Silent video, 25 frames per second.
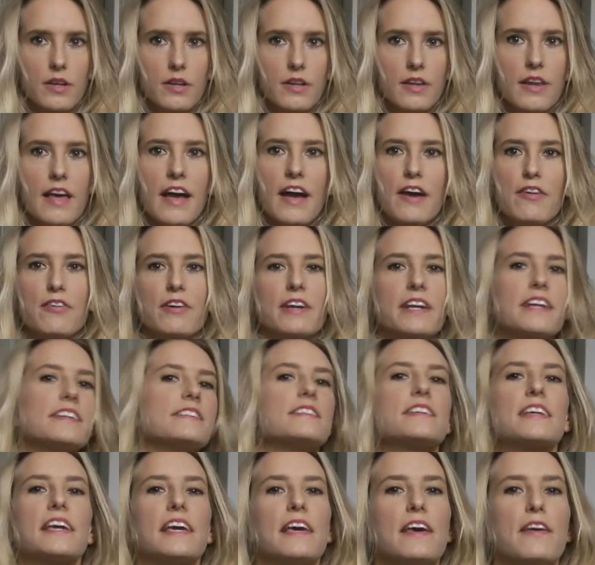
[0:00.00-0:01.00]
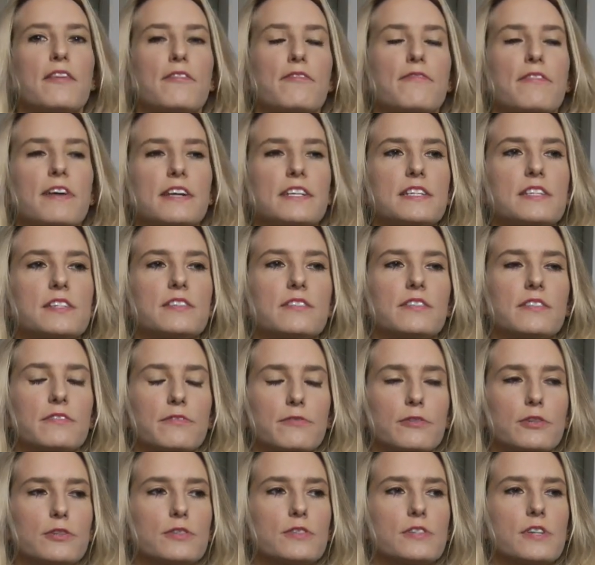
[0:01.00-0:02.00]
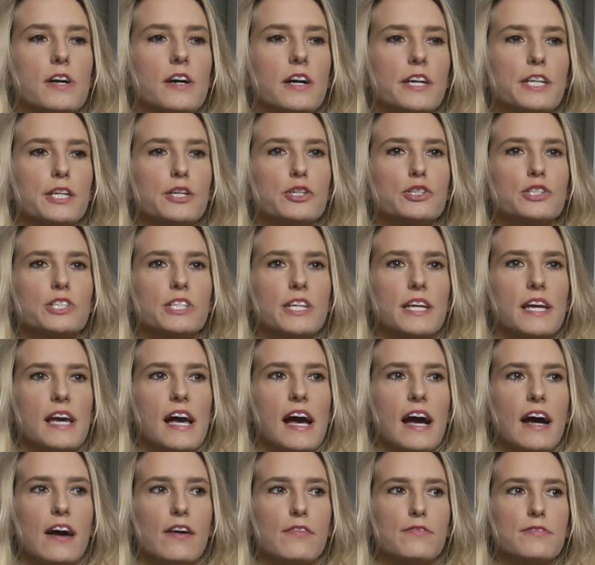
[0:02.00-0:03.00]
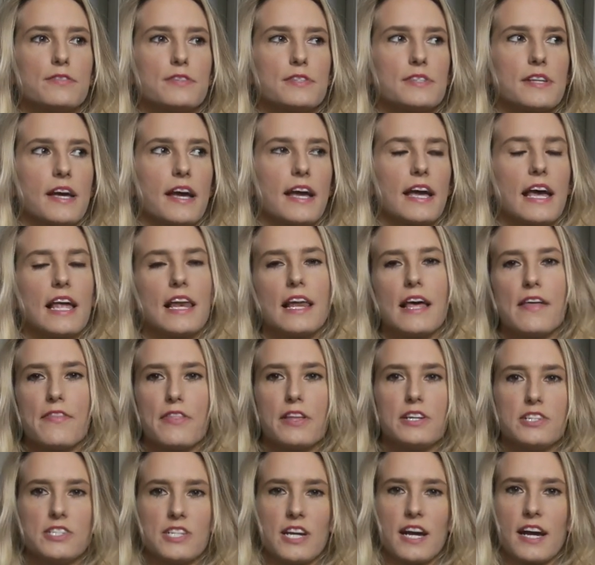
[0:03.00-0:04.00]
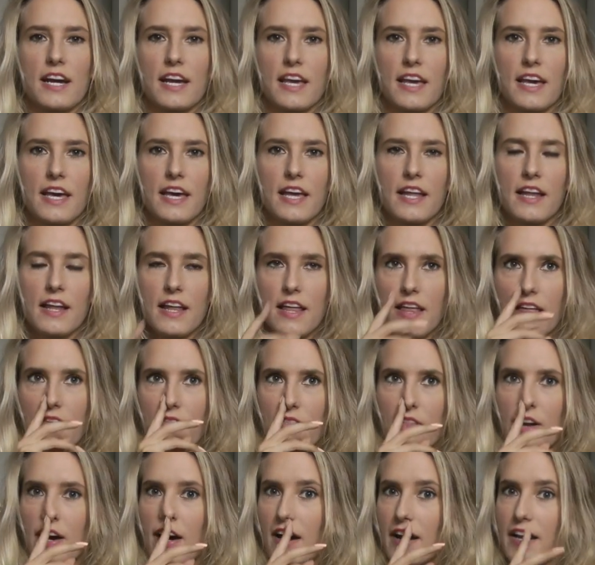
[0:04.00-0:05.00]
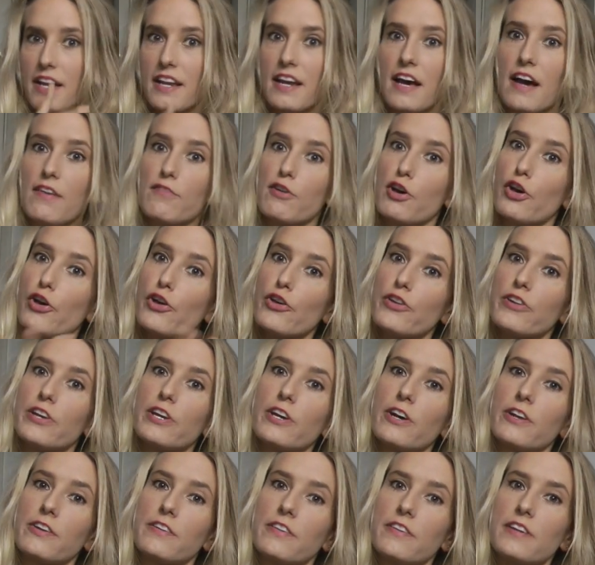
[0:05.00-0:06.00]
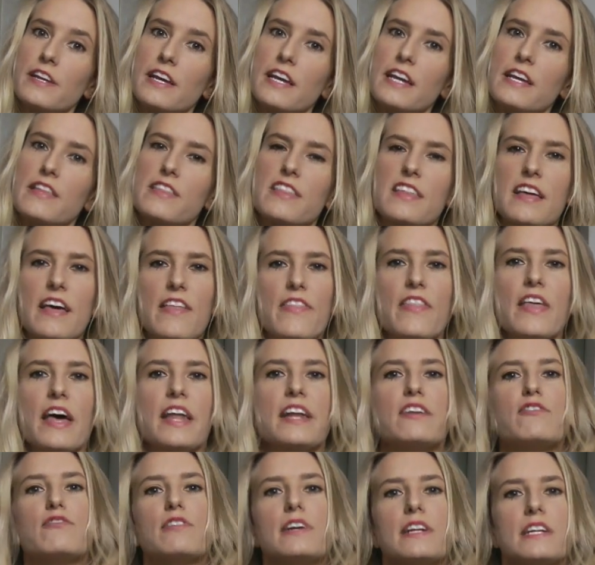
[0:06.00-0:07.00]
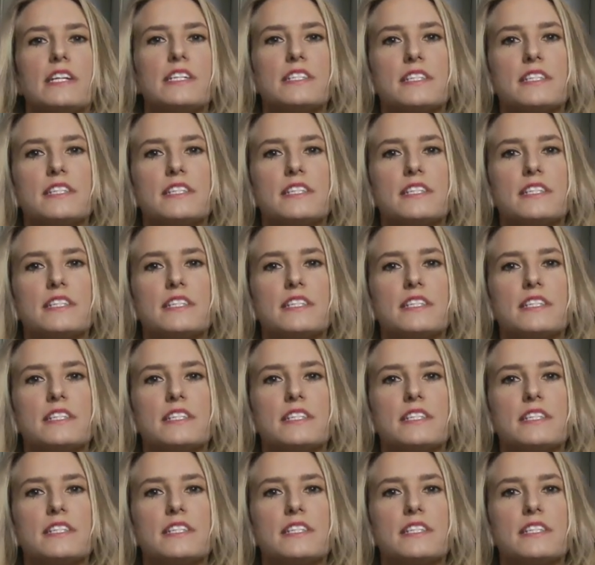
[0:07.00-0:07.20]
Layering is key at festivals. I usually have, say, a leather jacket that I can have a hoodie underneath and then a really